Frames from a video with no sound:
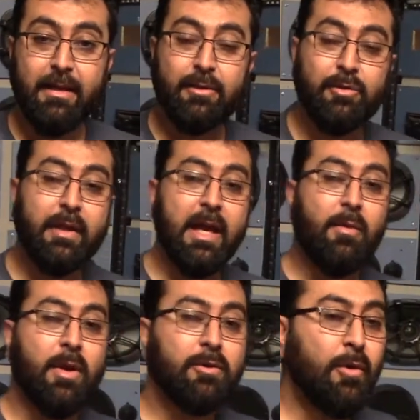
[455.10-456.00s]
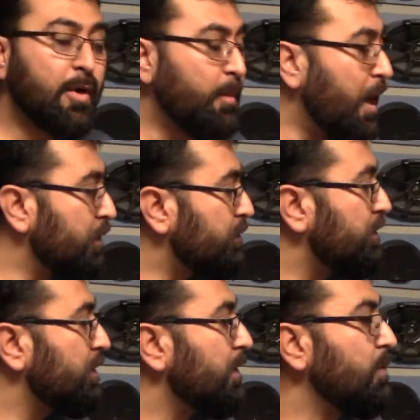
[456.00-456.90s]
Today I want to talk about
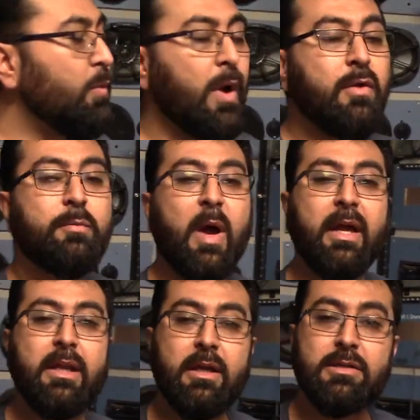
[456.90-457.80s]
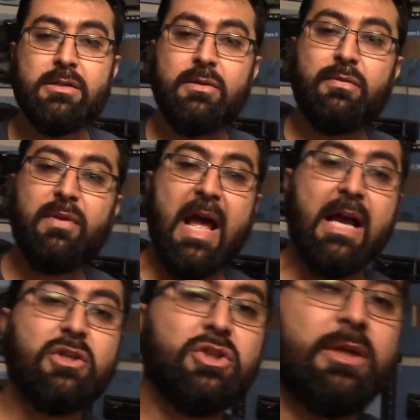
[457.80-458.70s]
one of Pioneer's
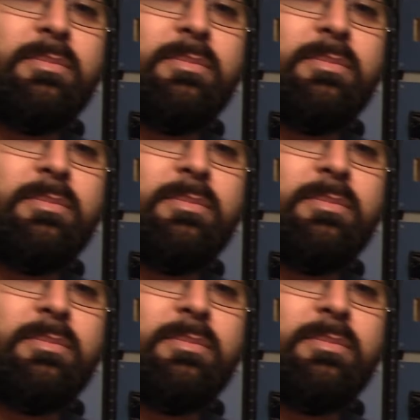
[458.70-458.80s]
flagship